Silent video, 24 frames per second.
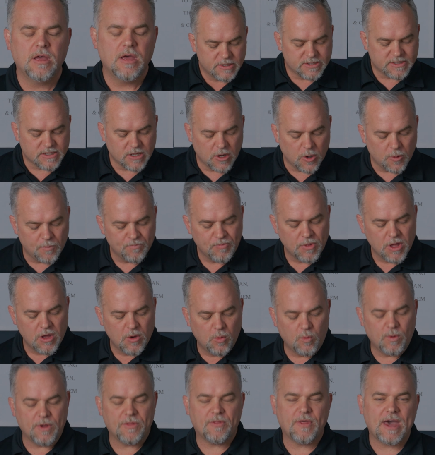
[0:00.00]
So
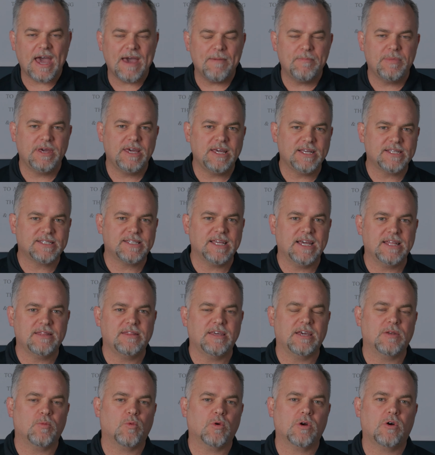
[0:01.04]
with that being said,
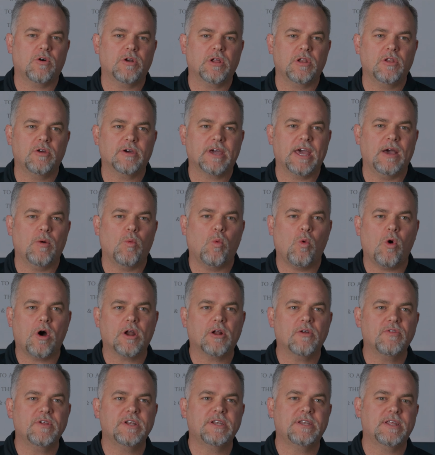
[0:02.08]
then we're going to look at
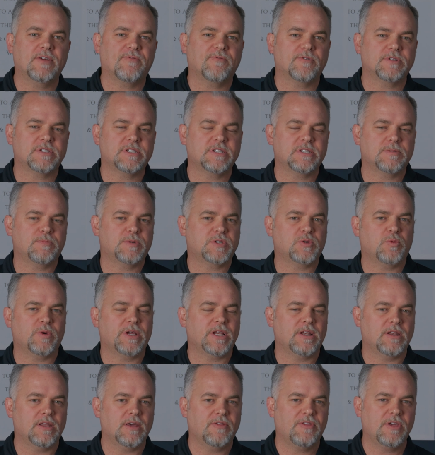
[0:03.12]
what are the differences
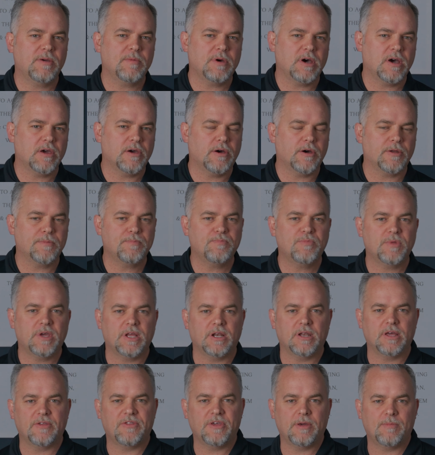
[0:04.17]
between lithium ion
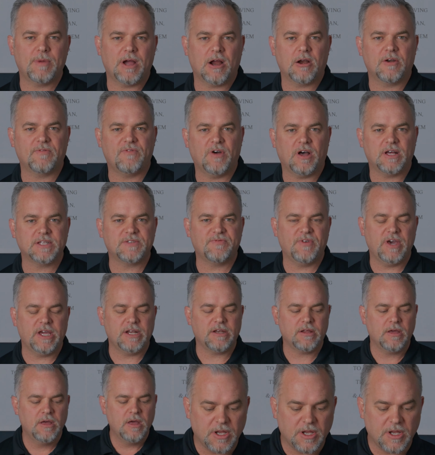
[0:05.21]
and lithium iron phosphate.